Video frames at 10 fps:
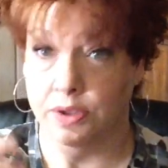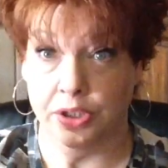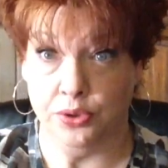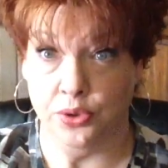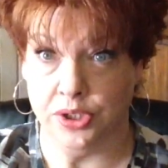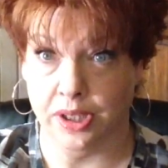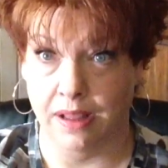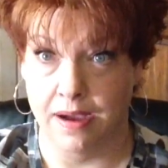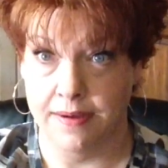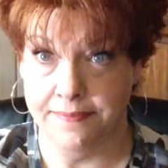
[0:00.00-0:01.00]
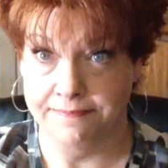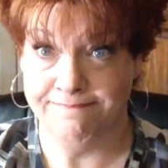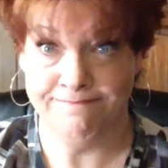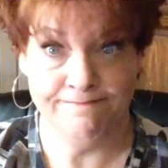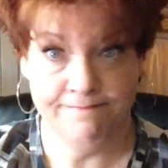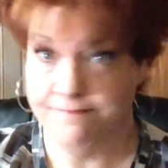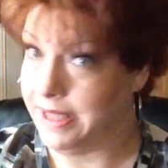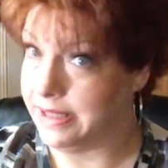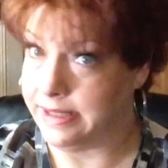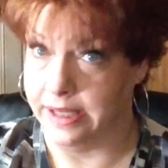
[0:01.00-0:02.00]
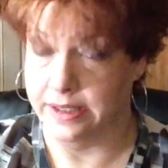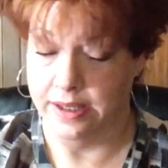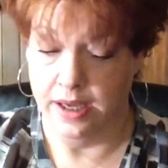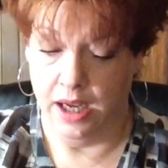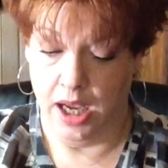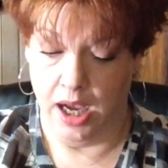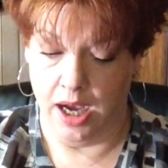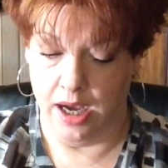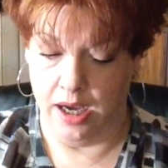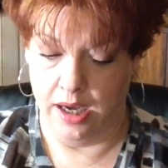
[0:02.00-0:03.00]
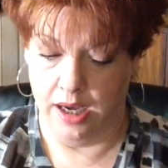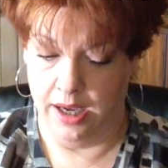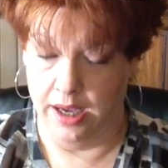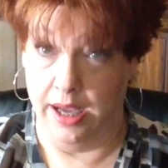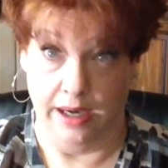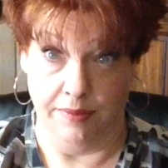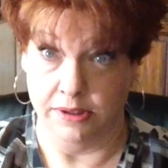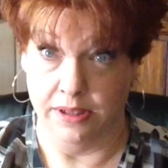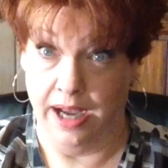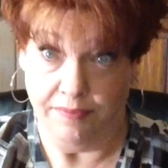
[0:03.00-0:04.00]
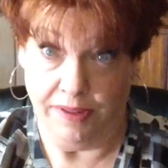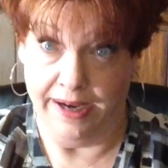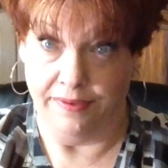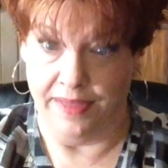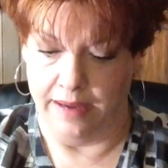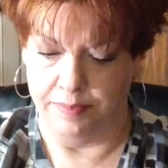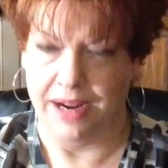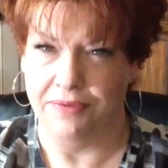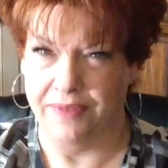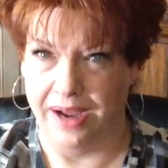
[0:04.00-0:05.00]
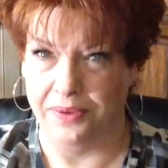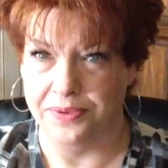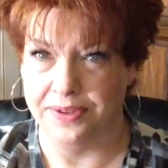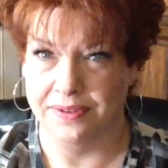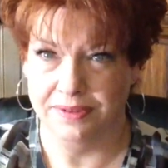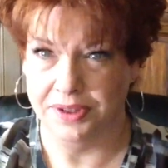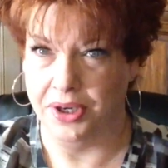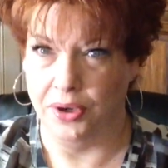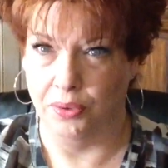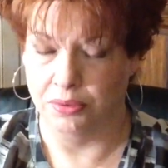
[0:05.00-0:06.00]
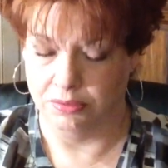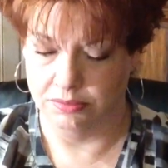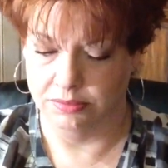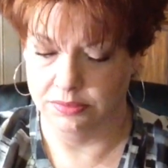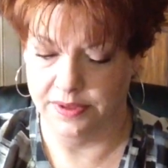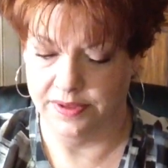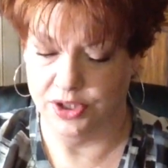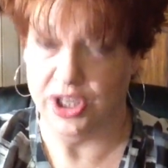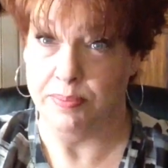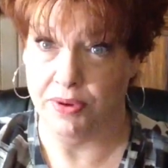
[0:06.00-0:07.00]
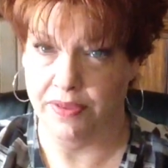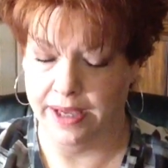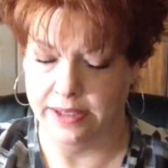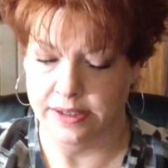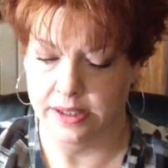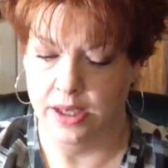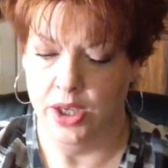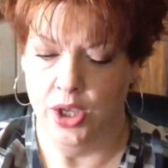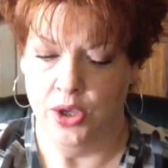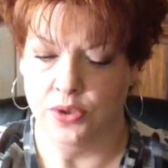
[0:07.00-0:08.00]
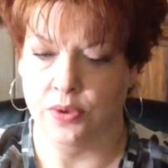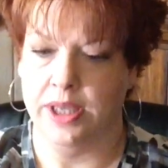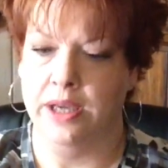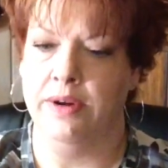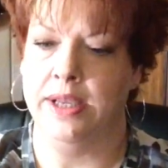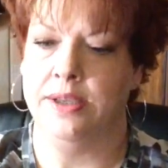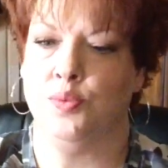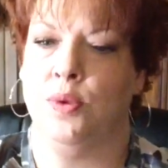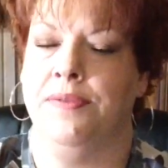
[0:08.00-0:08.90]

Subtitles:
Touche Éclat. That's it. And I've liked that, but I found, cheaper things. So here is what